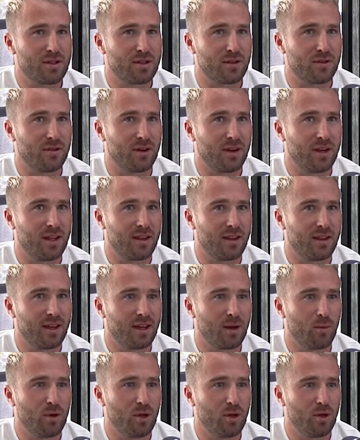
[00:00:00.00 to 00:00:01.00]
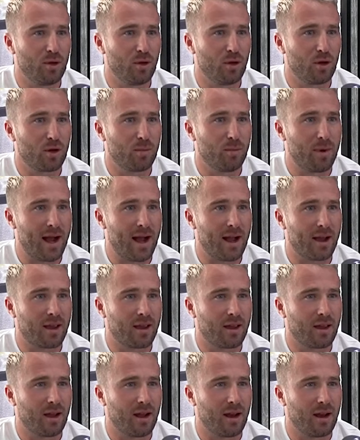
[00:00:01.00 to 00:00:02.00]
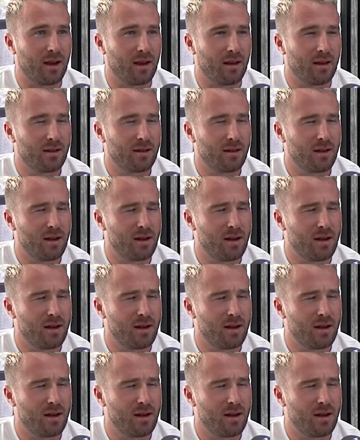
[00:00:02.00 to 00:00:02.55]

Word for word: is a funny thing when you look back, and